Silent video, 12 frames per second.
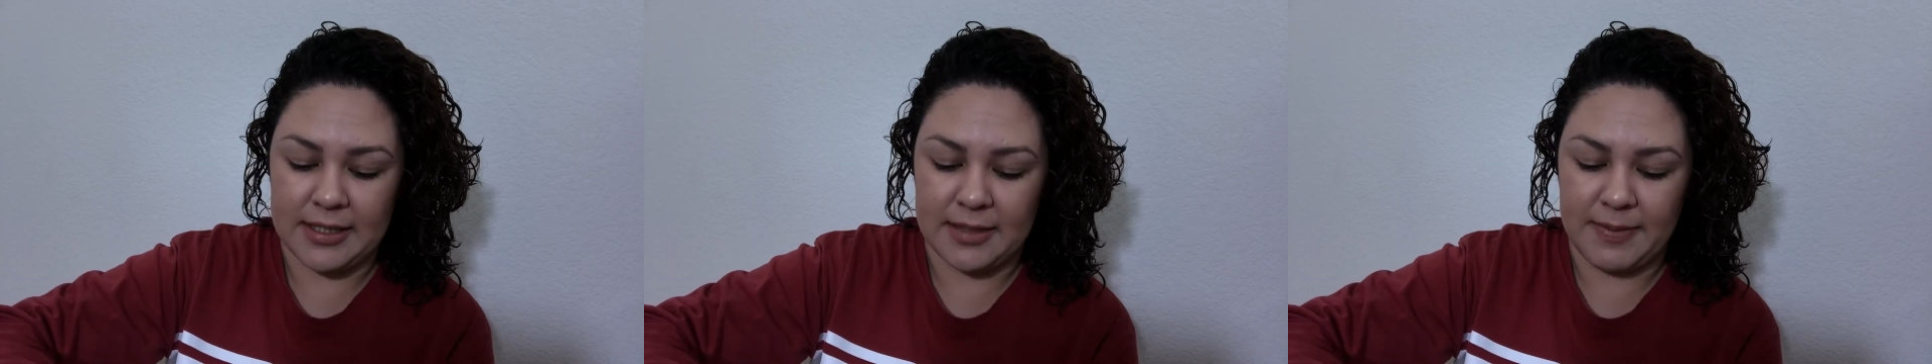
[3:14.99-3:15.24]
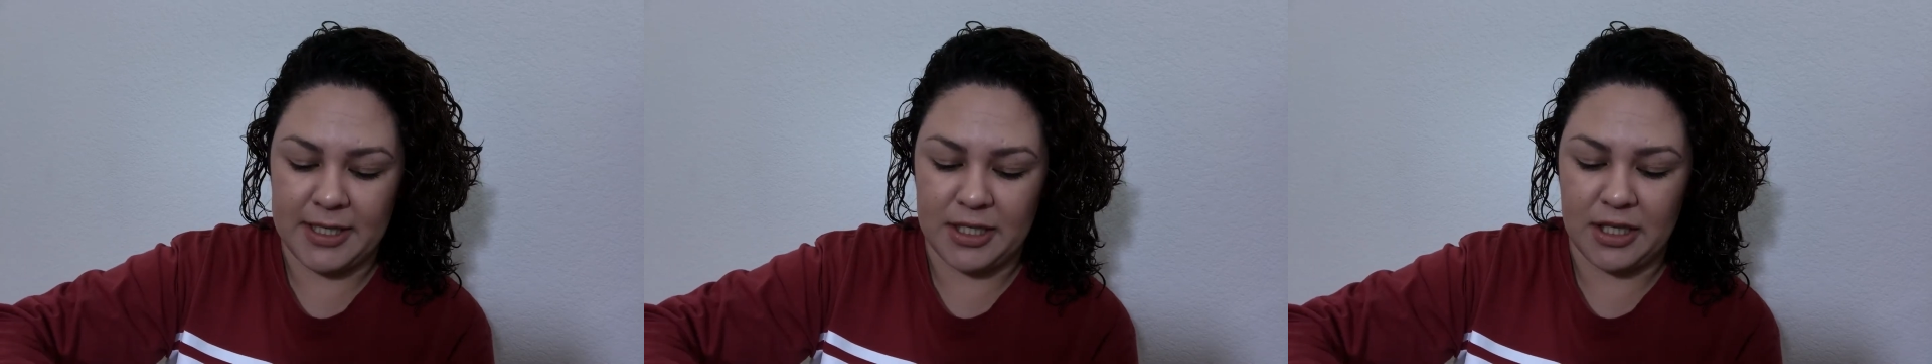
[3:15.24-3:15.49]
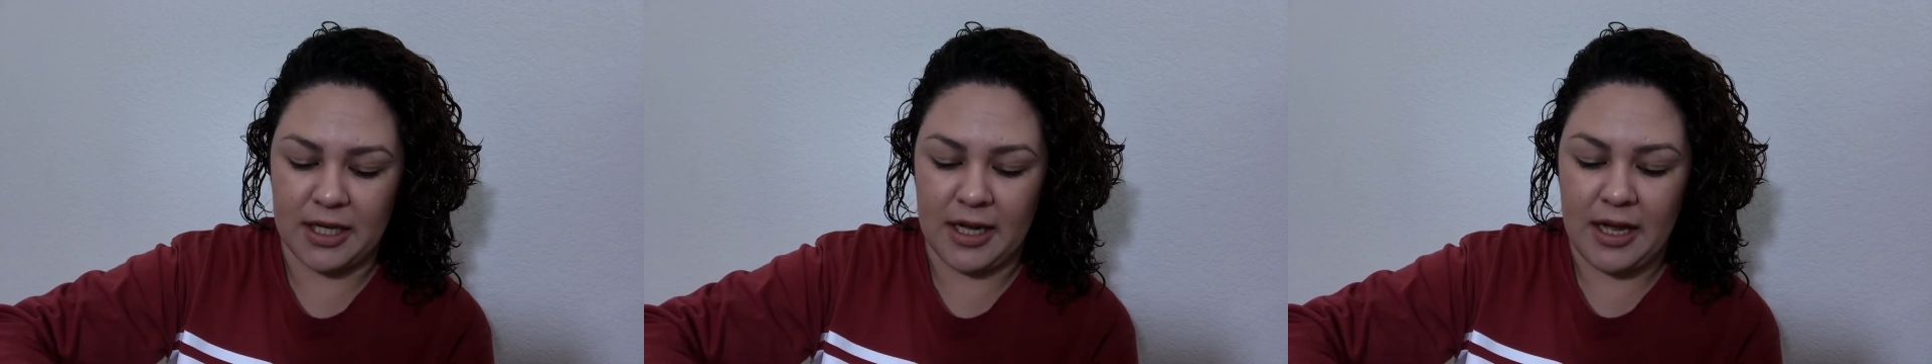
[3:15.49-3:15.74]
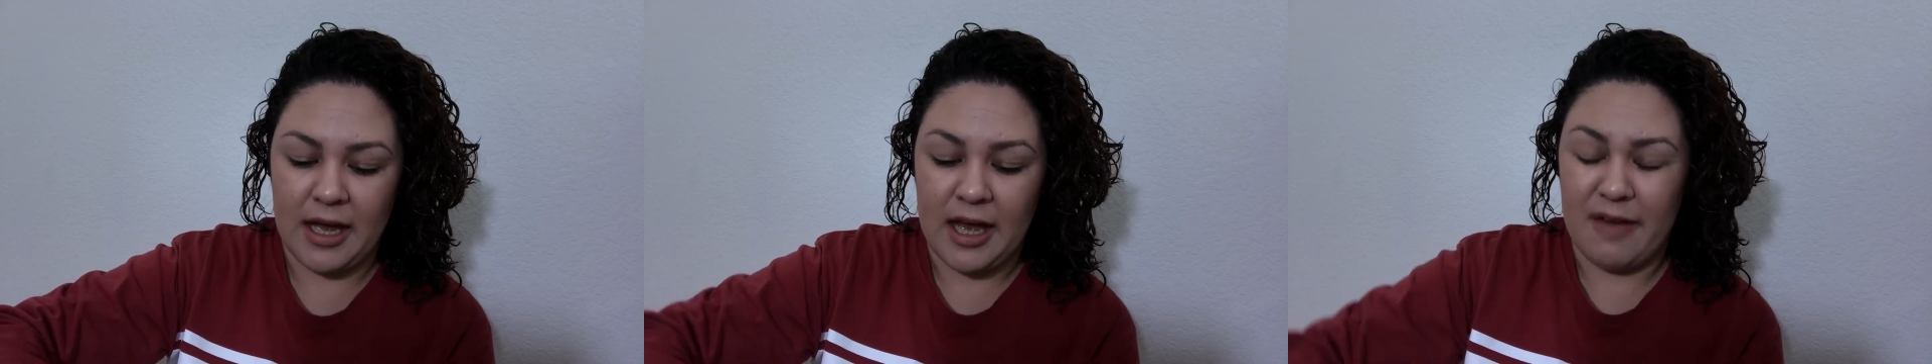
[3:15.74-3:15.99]
especially
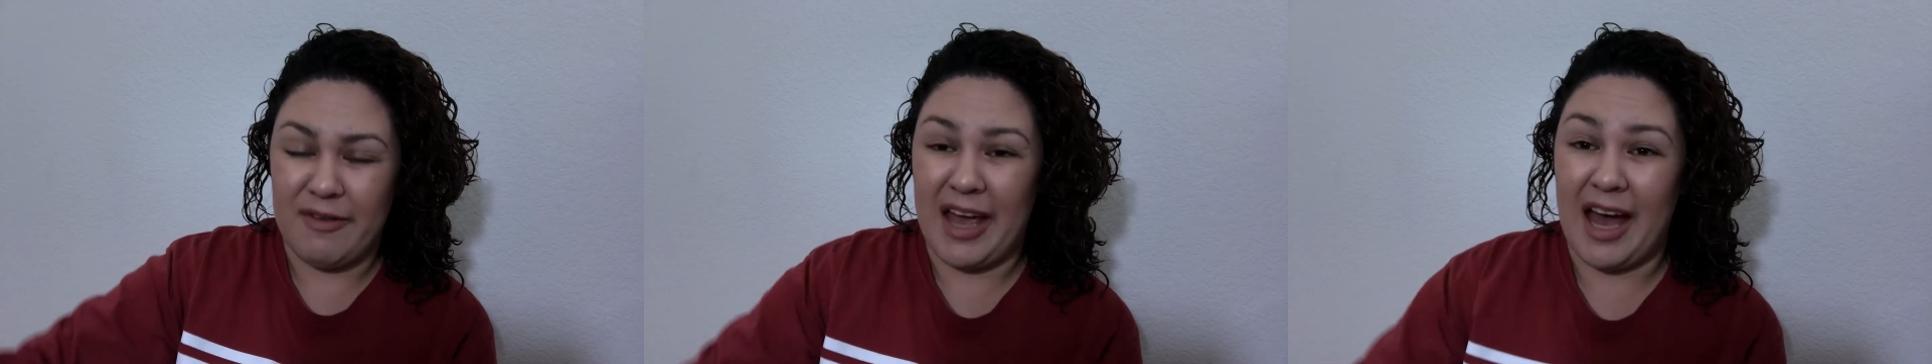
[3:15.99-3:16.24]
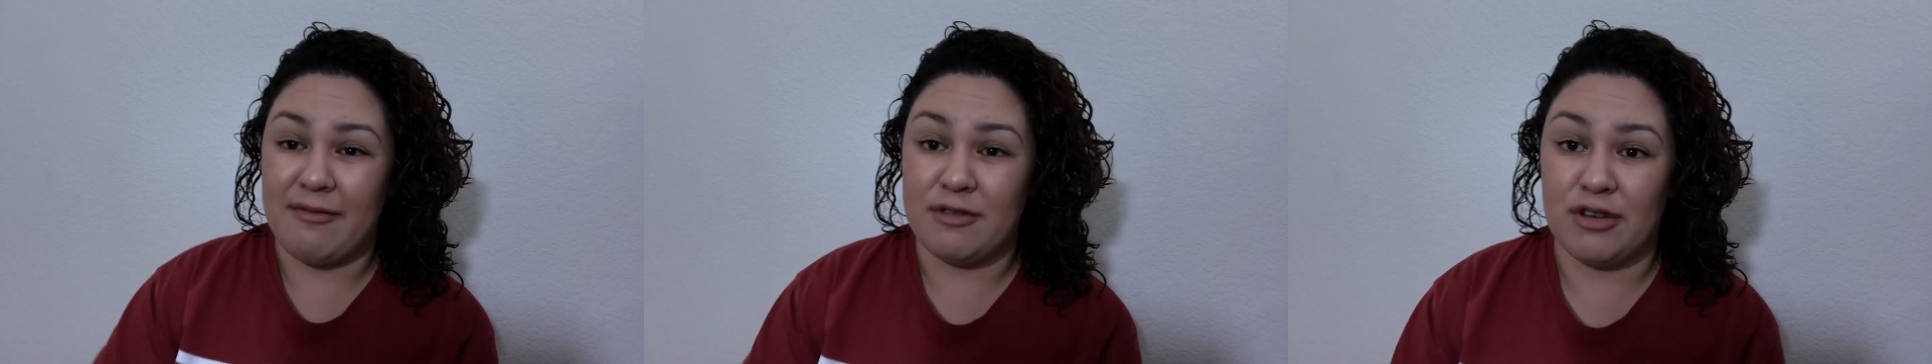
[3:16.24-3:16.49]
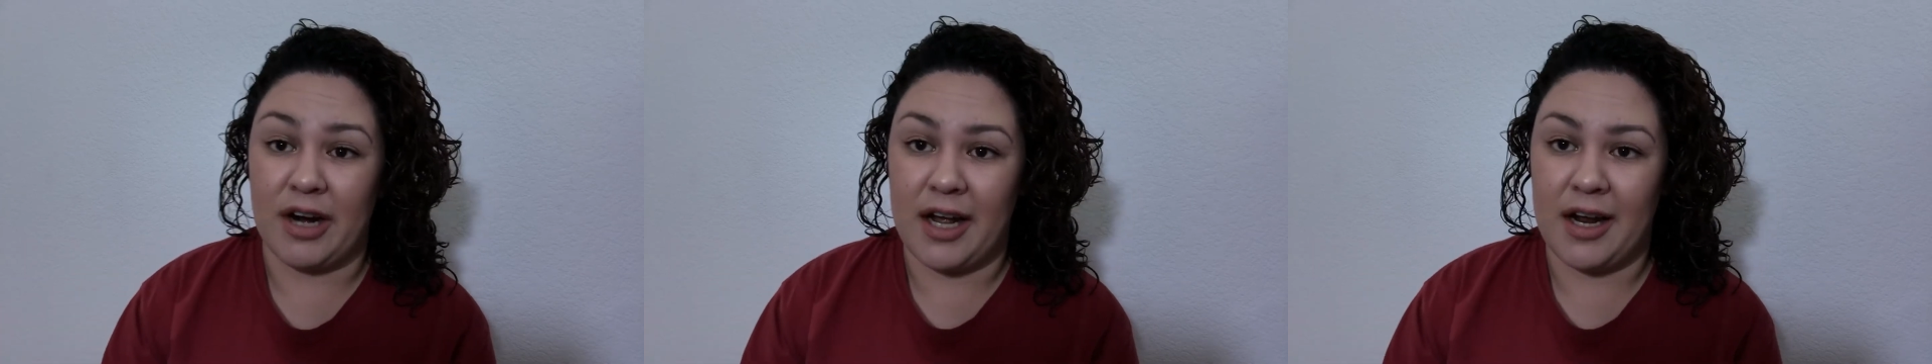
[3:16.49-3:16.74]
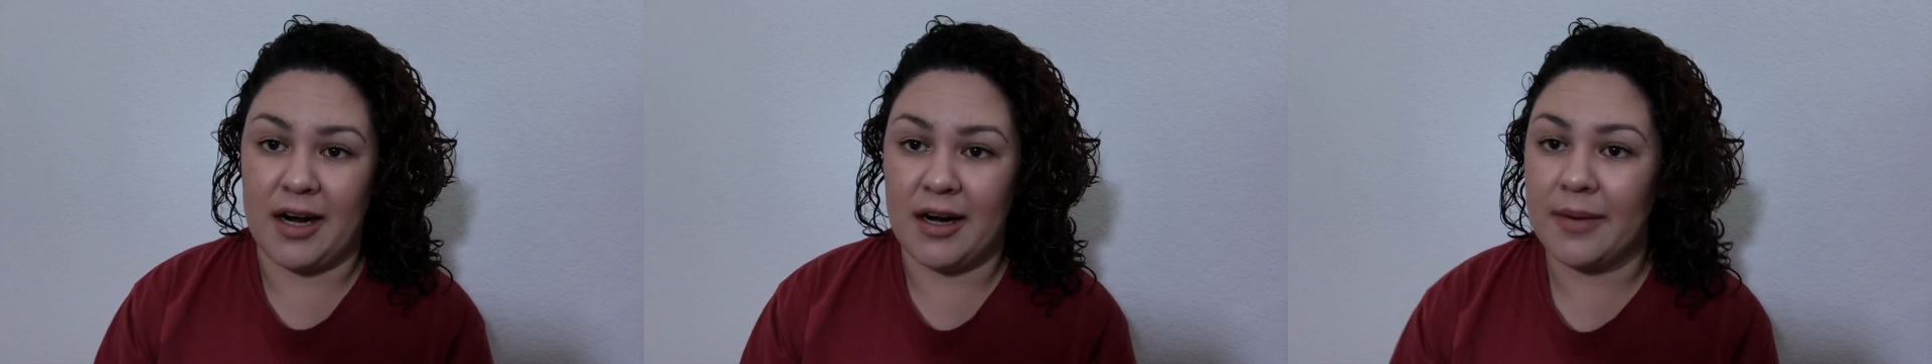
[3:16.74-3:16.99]
if you have dry
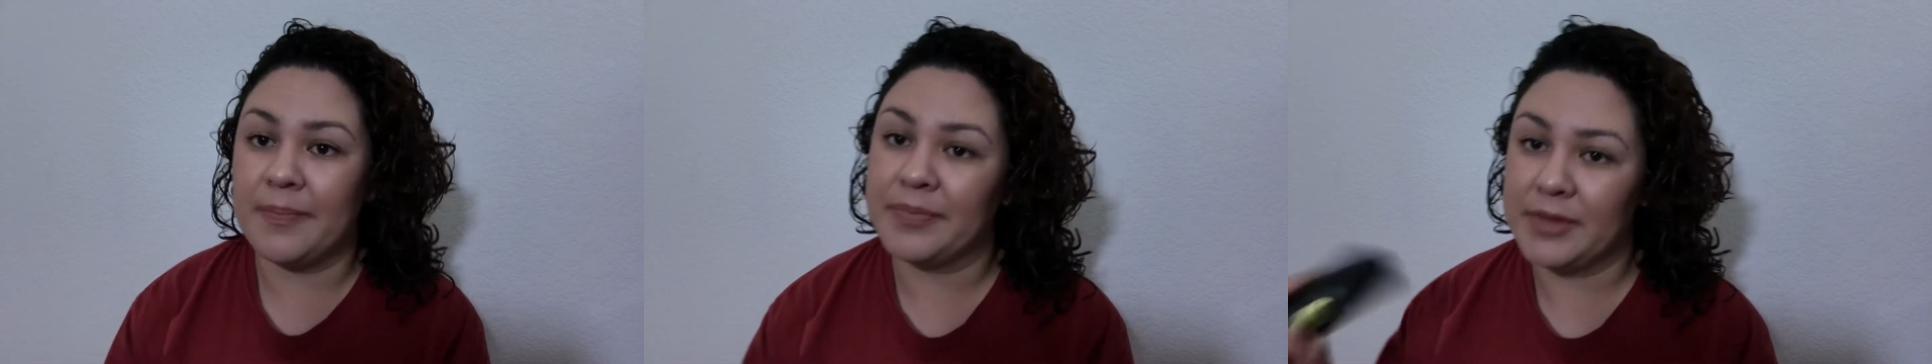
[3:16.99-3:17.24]
hair.